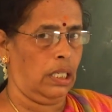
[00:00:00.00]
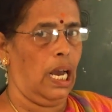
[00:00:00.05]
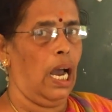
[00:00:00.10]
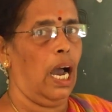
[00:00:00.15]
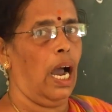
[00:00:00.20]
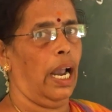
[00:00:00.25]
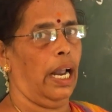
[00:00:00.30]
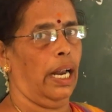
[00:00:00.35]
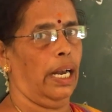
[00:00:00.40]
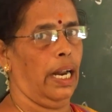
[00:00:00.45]
The
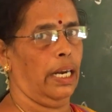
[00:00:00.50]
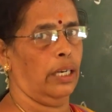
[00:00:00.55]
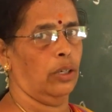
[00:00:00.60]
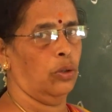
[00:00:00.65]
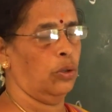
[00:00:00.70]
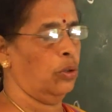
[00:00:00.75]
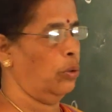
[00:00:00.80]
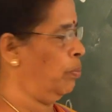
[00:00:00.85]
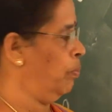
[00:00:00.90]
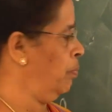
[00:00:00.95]

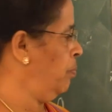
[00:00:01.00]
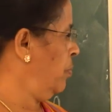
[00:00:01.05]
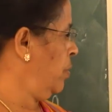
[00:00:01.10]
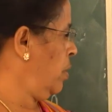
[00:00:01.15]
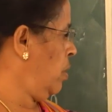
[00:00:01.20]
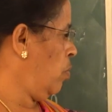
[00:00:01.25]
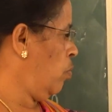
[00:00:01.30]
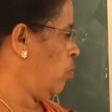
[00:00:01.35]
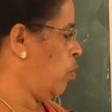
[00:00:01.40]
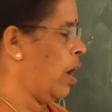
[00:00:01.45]
island group.
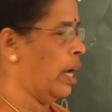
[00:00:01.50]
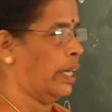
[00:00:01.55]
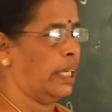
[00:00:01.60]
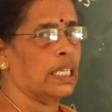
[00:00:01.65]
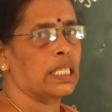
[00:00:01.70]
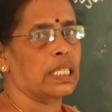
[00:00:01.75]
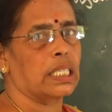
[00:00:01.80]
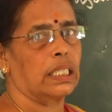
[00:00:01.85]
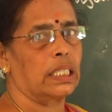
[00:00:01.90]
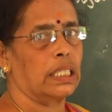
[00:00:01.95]
What
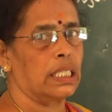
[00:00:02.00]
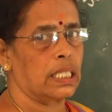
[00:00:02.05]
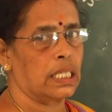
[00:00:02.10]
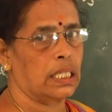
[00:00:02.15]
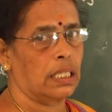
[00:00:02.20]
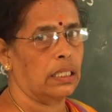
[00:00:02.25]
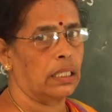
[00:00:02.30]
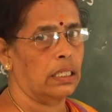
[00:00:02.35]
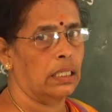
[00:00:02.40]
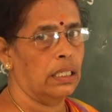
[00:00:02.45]
is that is